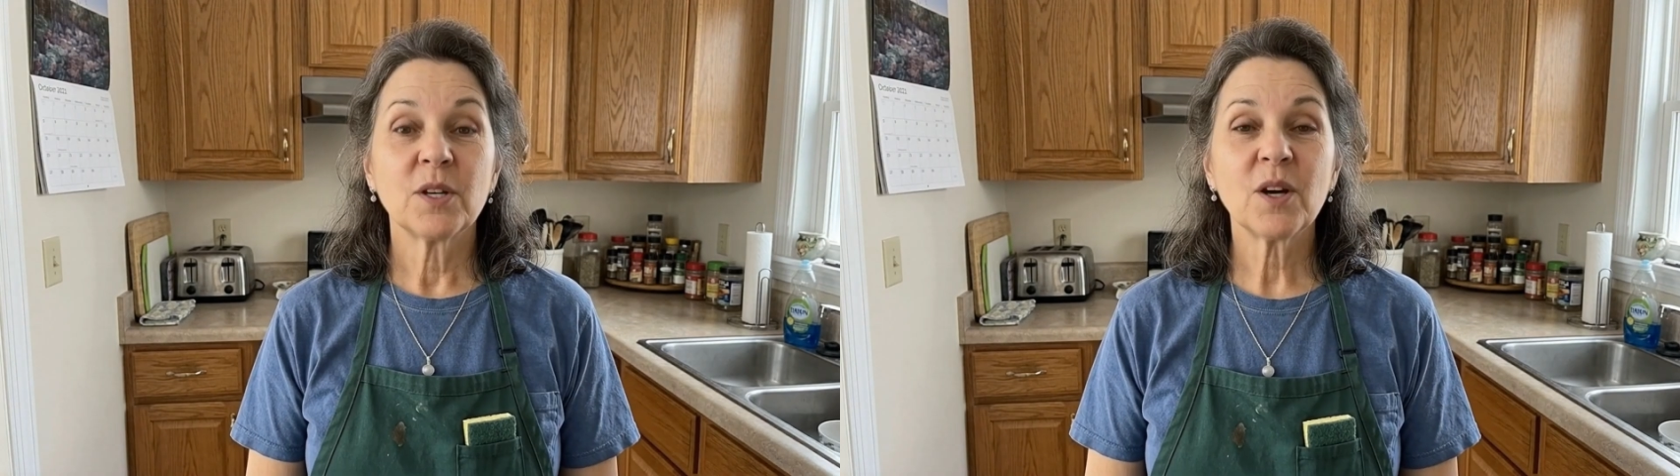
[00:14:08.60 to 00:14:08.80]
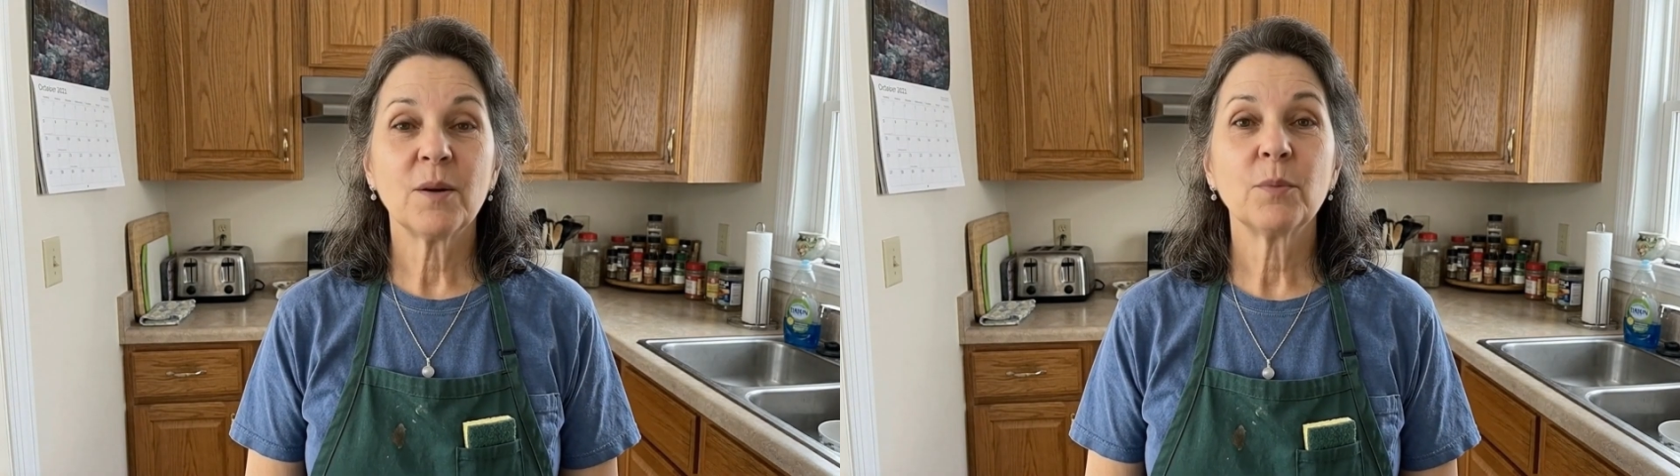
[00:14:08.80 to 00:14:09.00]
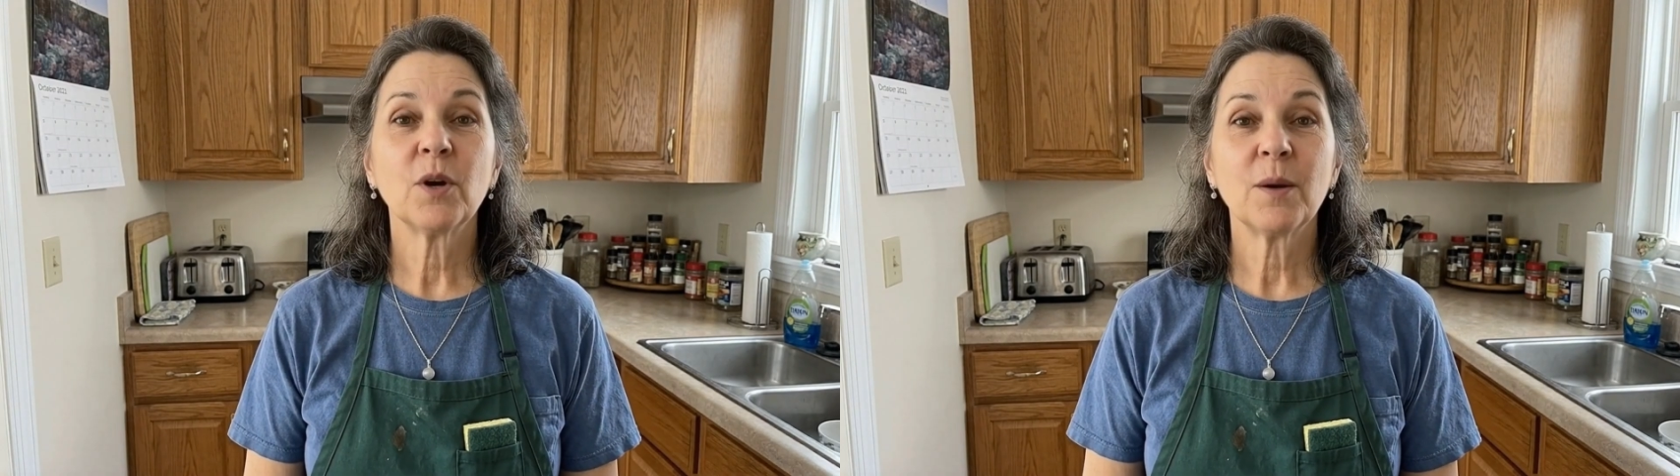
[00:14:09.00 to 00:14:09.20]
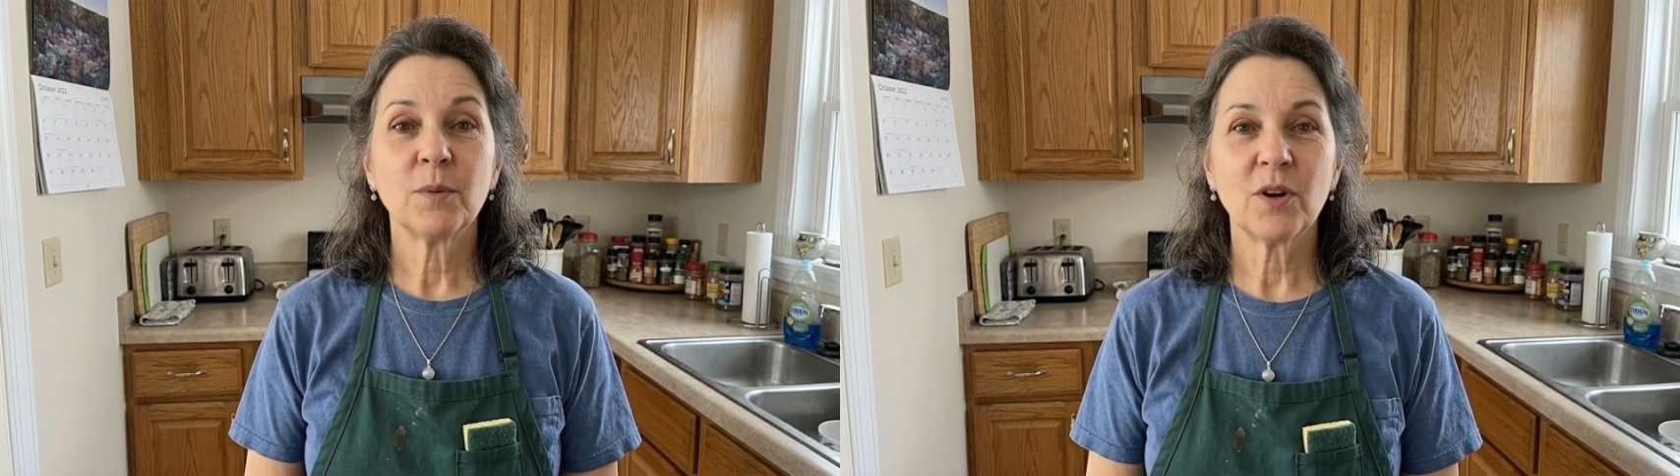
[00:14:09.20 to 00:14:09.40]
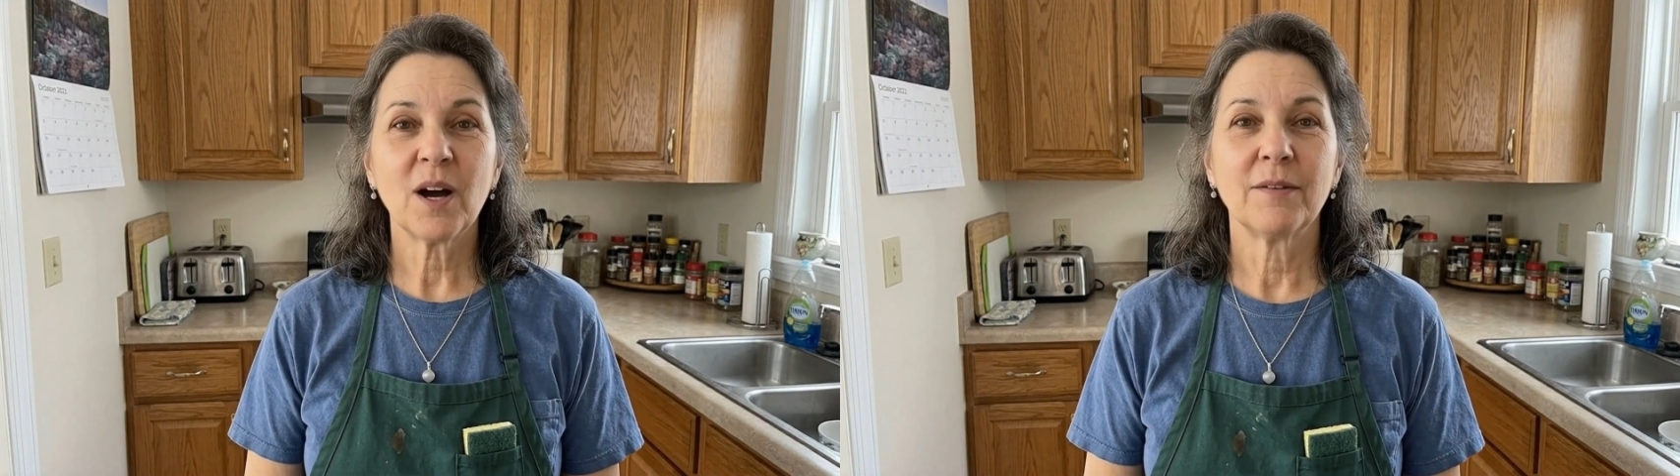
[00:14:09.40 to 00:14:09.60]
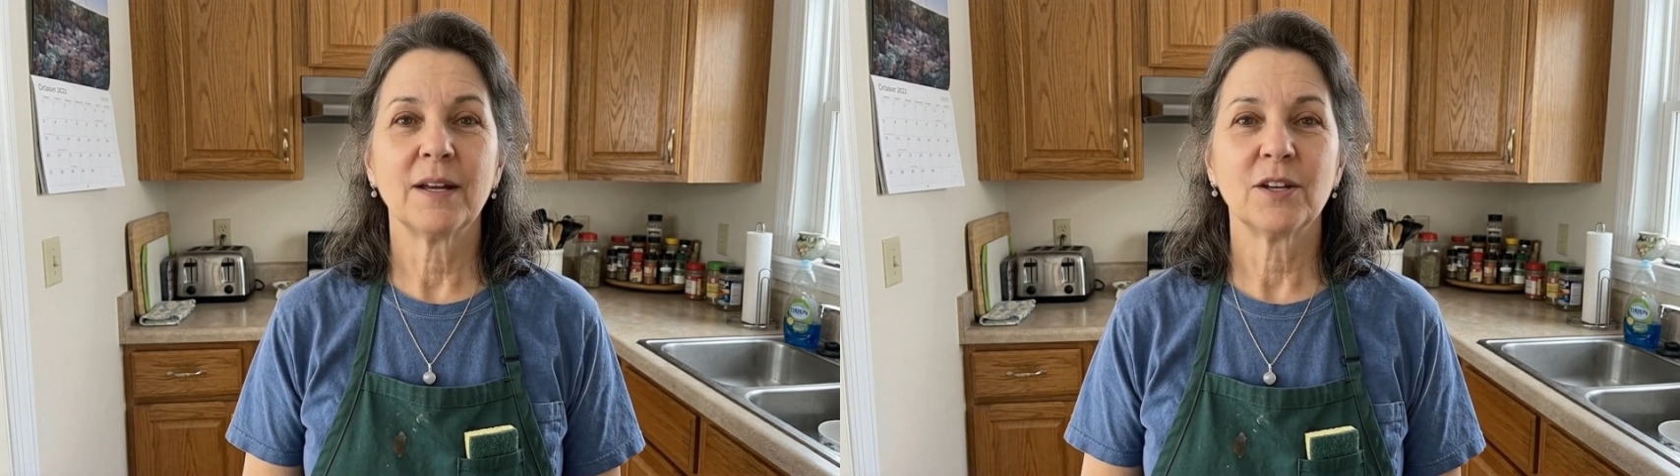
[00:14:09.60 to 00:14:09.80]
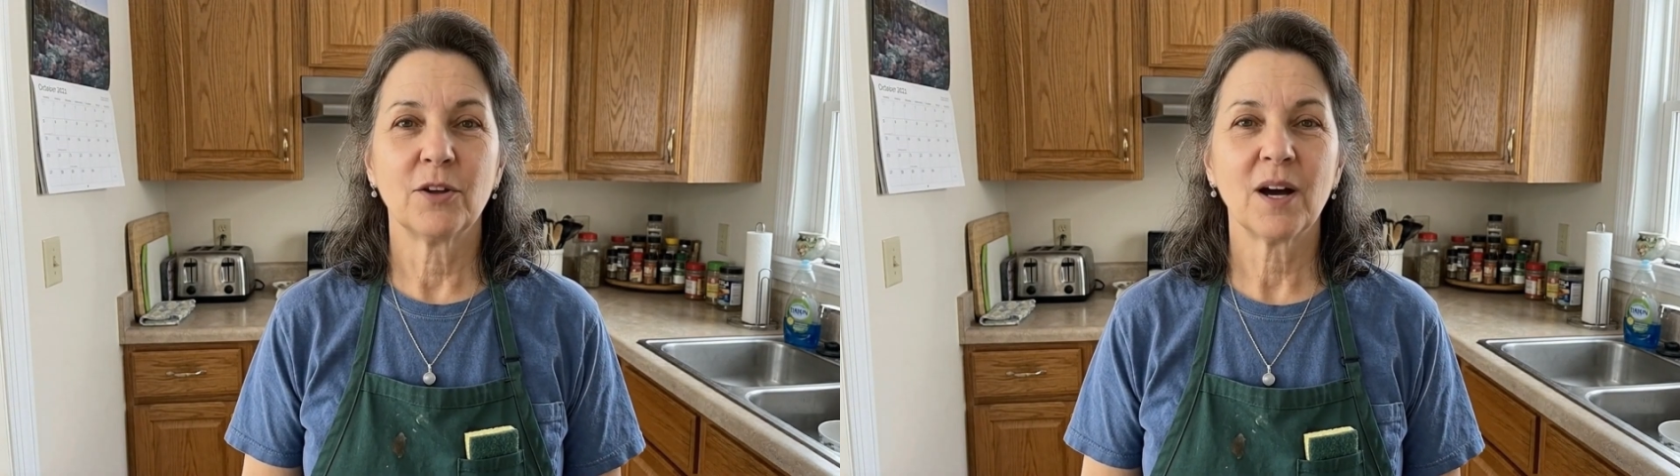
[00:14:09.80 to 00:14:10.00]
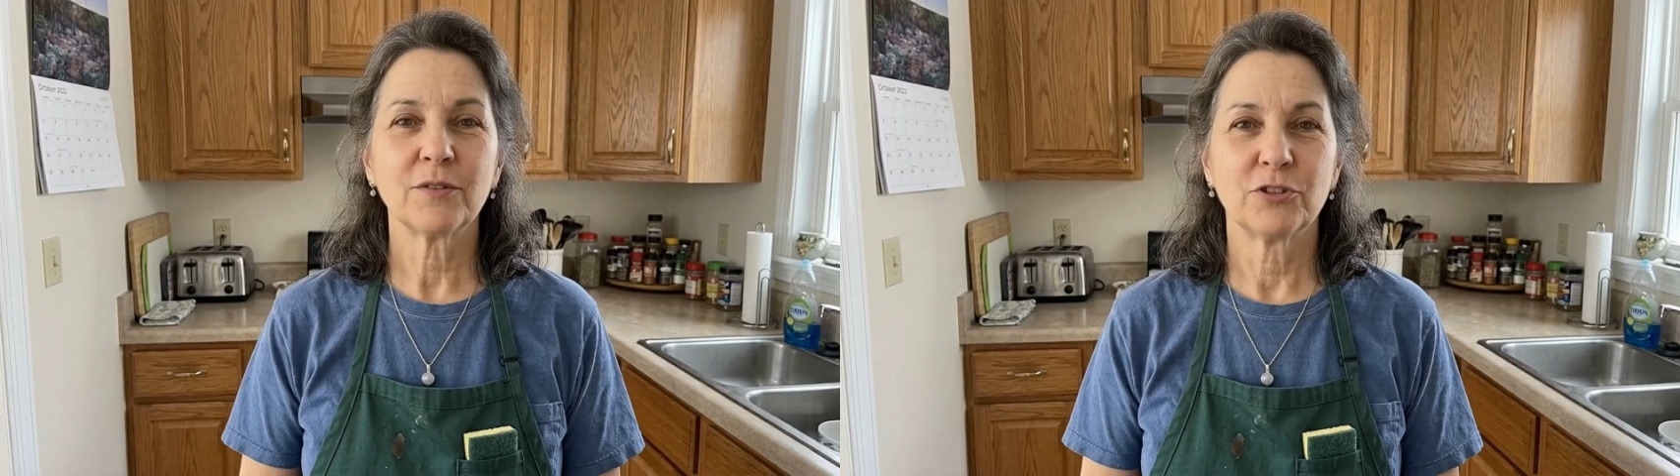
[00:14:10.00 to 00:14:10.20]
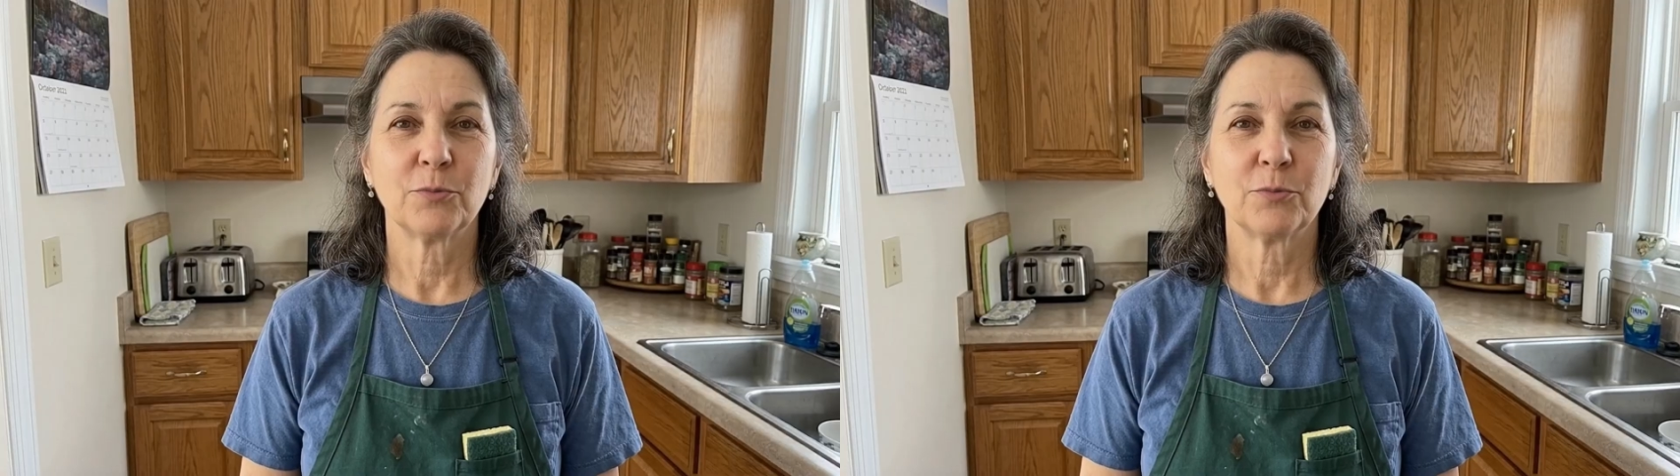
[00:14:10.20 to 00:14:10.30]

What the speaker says: on proper oven gloves